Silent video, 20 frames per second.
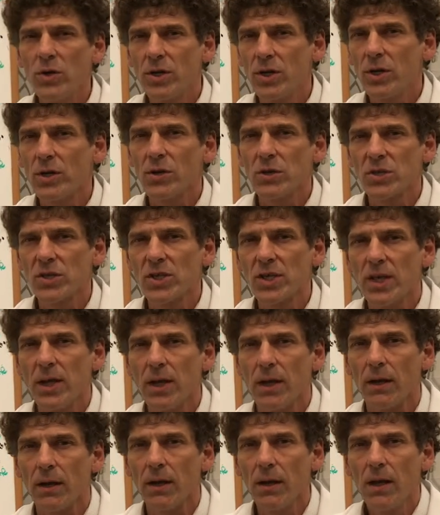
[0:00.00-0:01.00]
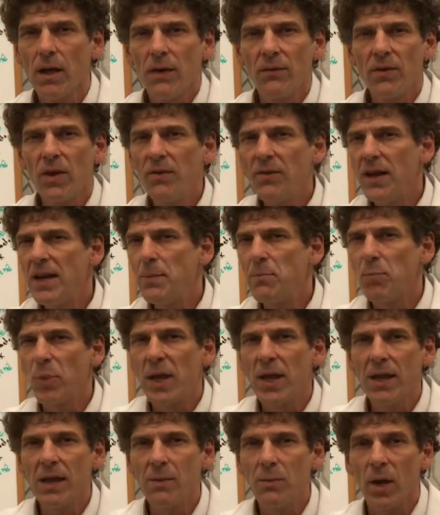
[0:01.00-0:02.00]
to your skin, if you have any
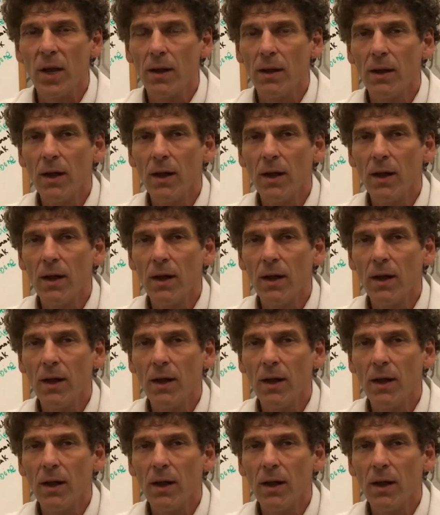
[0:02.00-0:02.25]
pigment,